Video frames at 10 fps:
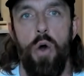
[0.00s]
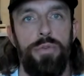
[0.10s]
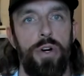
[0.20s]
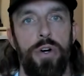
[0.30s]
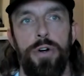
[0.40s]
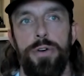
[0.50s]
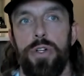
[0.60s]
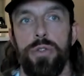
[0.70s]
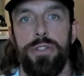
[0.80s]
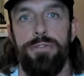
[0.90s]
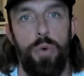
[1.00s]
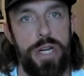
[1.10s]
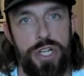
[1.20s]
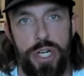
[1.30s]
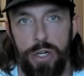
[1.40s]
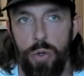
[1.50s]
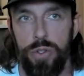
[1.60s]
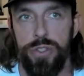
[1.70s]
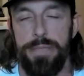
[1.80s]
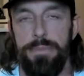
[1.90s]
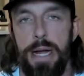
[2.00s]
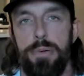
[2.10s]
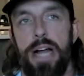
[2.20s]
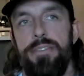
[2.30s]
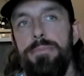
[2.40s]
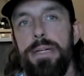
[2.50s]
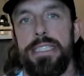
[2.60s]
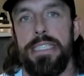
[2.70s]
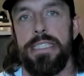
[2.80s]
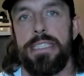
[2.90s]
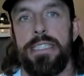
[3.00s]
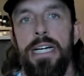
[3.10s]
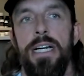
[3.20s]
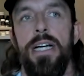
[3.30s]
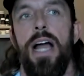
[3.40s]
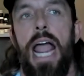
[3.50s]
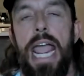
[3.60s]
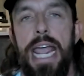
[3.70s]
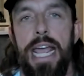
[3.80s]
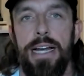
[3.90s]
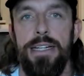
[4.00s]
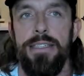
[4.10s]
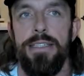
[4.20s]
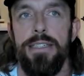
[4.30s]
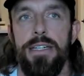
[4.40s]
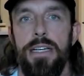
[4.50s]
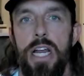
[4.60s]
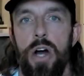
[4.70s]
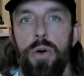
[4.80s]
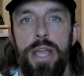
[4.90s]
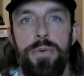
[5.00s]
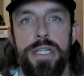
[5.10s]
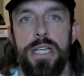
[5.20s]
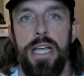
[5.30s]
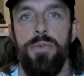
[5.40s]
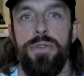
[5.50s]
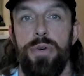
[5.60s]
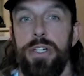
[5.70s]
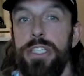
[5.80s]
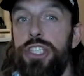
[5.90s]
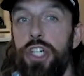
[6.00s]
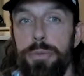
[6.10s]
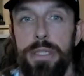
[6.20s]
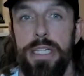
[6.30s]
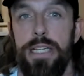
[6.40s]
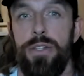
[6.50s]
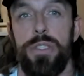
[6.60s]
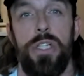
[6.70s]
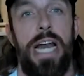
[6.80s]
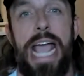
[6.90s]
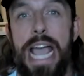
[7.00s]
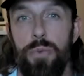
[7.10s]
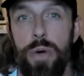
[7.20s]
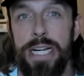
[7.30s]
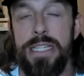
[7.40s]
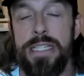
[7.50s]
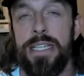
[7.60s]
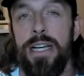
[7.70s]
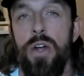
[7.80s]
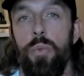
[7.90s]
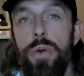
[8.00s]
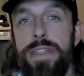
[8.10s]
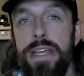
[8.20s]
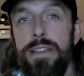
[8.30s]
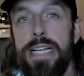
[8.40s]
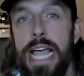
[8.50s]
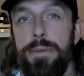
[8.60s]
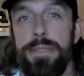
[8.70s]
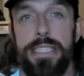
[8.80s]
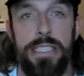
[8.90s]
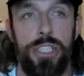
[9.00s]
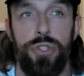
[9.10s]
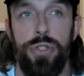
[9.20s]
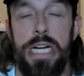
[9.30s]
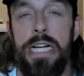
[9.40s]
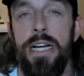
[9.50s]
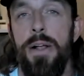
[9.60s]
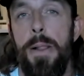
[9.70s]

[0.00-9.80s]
over close to 40 shareholders in my private business, and it was very turbulent. There was a lot of headwinds within the cannabis industry,